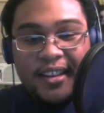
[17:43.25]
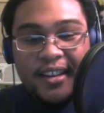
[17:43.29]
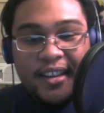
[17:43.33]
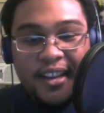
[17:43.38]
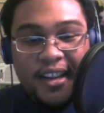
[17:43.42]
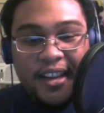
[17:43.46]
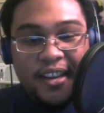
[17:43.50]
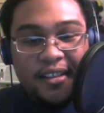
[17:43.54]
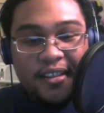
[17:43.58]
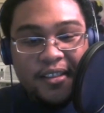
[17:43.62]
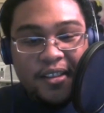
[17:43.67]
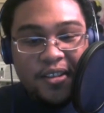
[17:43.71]

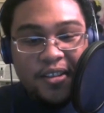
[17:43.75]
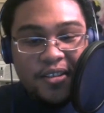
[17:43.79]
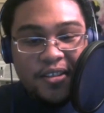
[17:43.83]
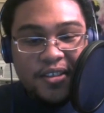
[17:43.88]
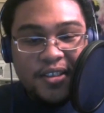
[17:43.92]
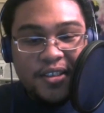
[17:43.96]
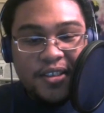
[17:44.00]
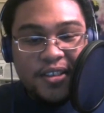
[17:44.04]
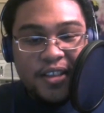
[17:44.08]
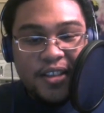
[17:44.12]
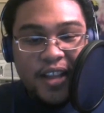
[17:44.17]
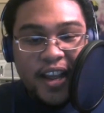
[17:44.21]
It
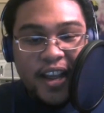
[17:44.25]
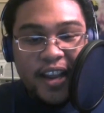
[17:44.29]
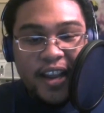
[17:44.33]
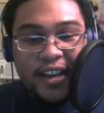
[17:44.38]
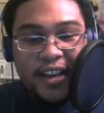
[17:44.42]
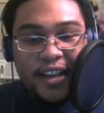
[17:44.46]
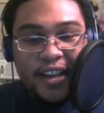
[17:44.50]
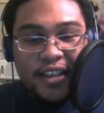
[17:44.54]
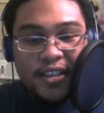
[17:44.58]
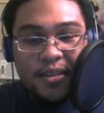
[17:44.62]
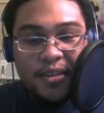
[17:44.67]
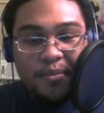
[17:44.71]
looks like
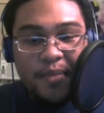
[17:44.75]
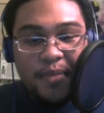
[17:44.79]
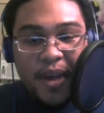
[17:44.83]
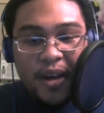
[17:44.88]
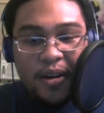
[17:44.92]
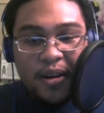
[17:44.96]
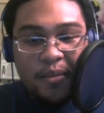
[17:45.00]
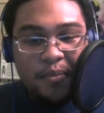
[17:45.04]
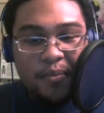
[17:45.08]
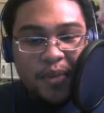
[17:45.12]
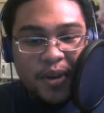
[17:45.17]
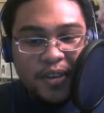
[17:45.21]
it's about
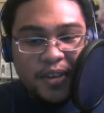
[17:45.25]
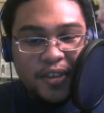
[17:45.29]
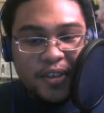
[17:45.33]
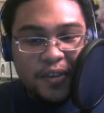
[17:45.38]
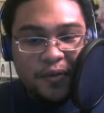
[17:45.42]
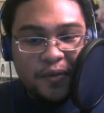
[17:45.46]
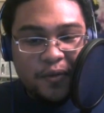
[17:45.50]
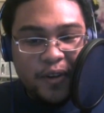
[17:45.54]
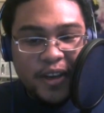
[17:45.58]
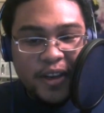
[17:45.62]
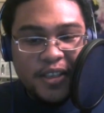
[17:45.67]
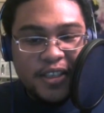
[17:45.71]
a bunch of
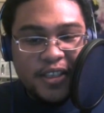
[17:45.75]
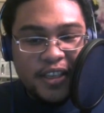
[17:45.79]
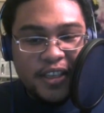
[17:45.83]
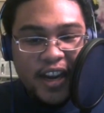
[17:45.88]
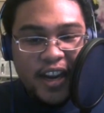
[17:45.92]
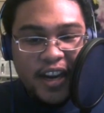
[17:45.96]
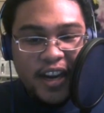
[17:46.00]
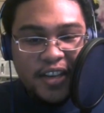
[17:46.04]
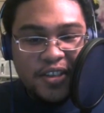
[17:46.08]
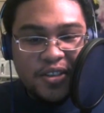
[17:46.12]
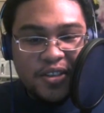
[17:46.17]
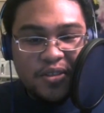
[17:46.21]
friends in
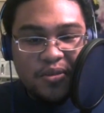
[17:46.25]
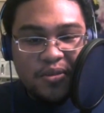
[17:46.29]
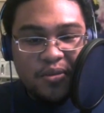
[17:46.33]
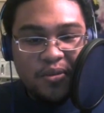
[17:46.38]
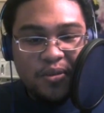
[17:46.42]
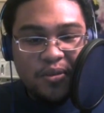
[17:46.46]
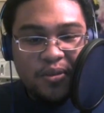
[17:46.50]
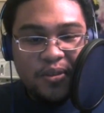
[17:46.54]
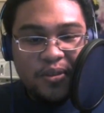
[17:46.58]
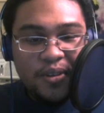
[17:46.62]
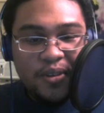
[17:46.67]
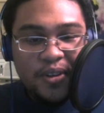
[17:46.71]
high school.
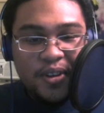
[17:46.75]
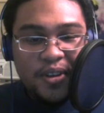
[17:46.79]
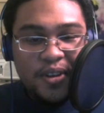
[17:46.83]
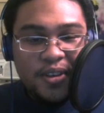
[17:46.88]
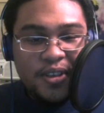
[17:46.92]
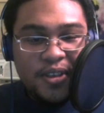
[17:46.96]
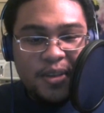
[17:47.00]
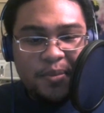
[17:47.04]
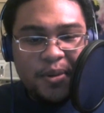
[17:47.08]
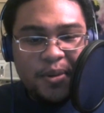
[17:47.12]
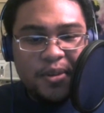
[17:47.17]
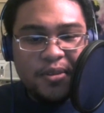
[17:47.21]

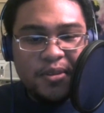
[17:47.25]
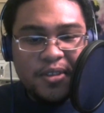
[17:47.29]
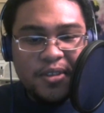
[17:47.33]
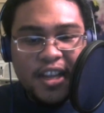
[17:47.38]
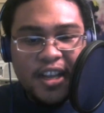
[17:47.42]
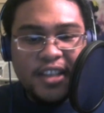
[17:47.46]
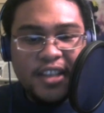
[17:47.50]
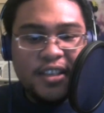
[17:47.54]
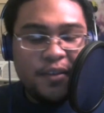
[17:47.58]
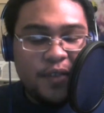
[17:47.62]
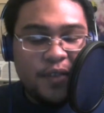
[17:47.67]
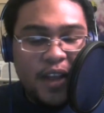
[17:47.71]
Typical
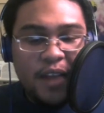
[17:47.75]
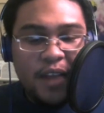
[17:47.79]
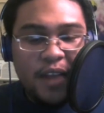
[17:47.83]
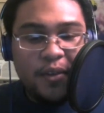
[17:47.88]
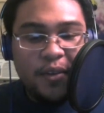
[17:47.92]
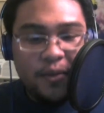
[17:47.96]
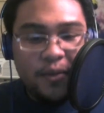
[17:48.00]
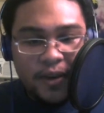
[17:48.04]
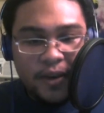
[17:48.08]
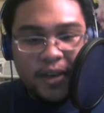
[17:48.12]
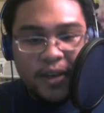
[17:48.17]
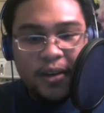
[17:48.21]
slice of life
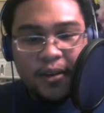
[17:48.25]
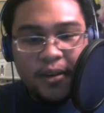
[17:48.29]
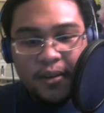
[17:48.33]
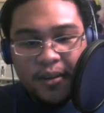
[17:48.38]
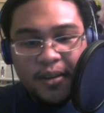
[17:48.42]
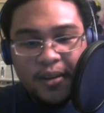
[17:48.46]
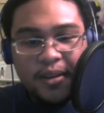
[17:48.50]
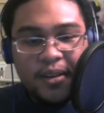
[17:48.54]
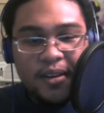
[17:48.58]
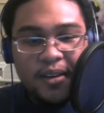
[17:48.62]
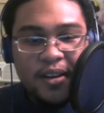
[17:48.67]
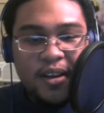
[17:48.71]
affair.
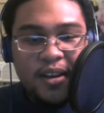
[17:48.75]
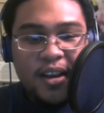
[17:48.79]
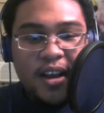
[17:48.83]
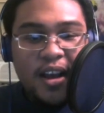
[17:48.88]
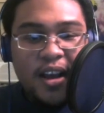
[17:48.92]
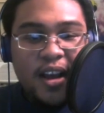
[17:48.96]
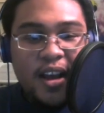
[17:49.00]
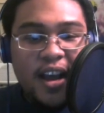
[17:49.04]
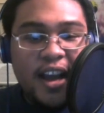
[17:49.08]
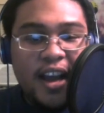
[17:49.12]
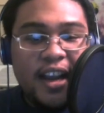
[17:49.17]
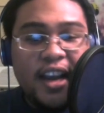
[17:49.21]

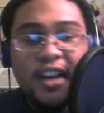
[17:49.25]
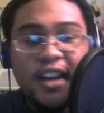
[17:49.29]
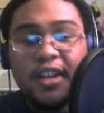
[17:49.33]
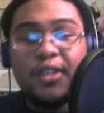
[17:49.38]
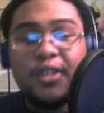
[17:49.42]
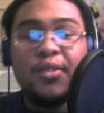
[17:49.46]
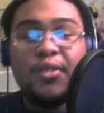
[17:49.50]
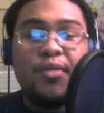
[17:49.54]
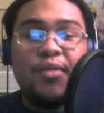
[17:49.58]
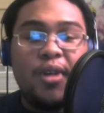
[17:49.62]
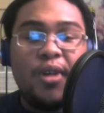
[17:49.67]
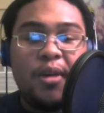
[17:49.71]
I kind of
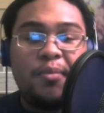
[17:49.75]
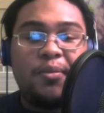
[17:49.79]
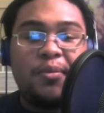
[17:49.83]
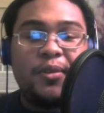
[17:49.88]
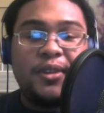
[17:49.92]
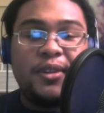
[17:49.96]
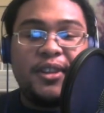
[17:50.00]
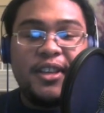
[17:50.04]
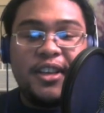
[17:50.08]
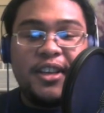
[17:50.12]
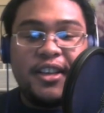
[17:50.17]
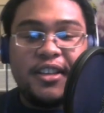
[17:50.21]
grew up
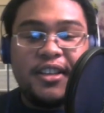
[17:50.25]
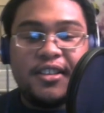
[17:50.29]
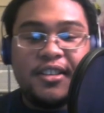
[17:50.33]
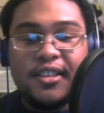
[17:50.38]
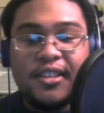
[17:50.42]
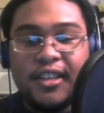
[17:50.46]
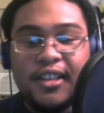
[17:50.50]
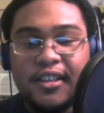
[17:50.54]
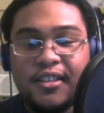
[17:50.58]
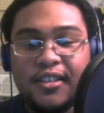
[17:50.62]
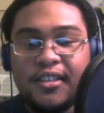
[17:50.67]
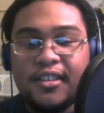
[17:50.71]
with these
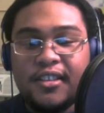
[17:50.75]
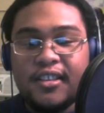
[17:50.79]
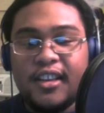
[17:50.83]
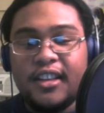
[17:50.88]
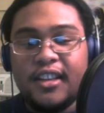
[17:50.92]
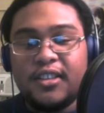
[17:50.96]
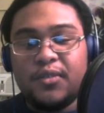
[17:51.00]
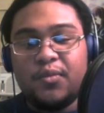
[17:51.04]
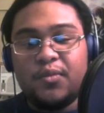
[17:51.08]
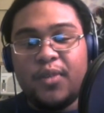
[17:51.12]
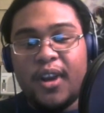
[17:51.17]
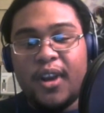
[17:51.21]
since
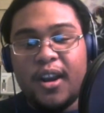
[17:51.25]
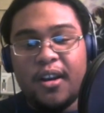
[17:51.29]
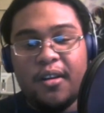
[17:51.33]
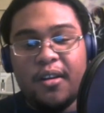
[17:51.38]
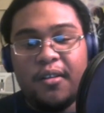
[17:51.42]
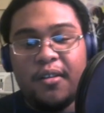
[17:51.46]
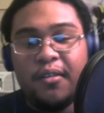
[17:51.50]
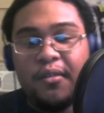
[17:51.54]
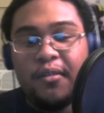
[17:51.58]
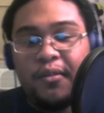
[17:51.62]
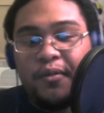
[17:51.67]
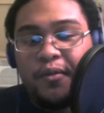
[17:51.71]
it's
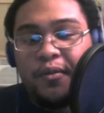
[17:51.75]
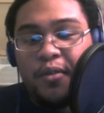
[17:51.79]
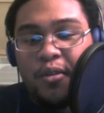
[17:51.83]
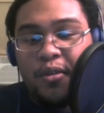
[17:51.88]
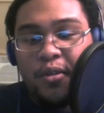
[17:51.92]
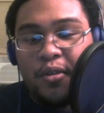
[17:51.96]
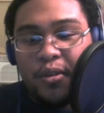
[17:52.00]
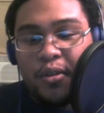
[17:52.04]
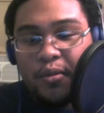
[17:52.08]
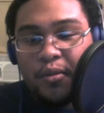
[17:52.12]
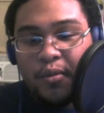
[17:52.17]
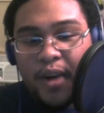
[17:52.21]
rare
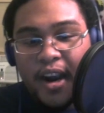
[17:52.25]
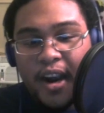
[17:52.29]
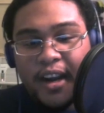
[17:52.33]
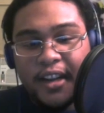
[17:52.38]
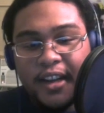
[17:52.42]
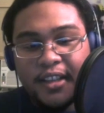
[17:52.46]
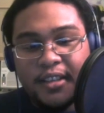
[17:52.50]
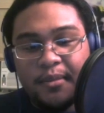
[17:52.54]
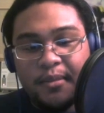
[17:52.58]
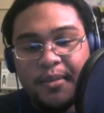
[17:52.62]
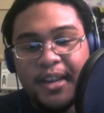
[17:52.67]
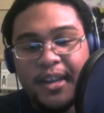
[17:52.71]
for the
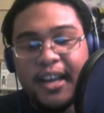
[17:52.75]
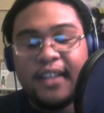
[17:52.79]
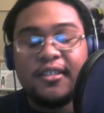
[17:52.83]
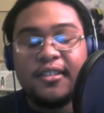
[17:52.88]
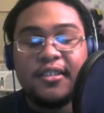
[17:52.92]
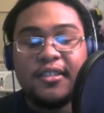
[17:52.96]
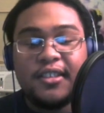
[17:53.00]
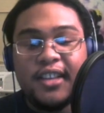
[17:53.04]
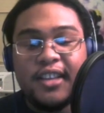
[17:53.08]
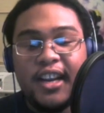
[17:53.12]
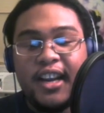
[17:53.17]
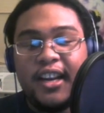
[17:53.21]
writing to be
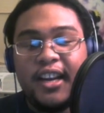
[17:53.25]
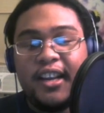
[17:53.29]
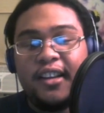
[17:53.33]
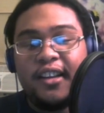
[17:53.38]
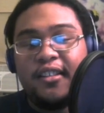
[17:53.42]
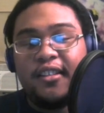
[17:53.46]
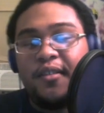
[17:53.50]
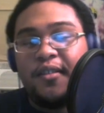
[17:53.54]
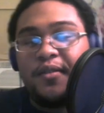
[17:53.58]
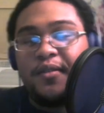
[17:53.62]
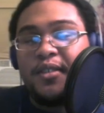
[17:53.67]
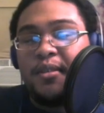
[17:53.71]
entertaining
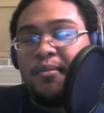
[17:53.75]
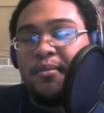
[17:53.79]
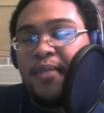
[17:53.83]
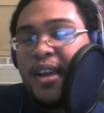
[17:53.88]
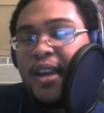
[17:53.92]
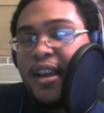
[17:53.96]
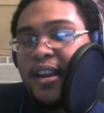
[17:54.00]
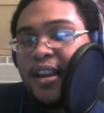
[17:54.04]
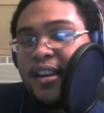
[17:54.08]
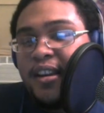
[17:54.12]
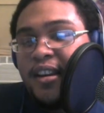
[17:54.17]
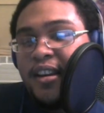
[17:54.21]
enough to
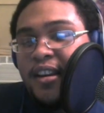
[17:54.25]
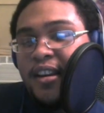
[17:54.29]
make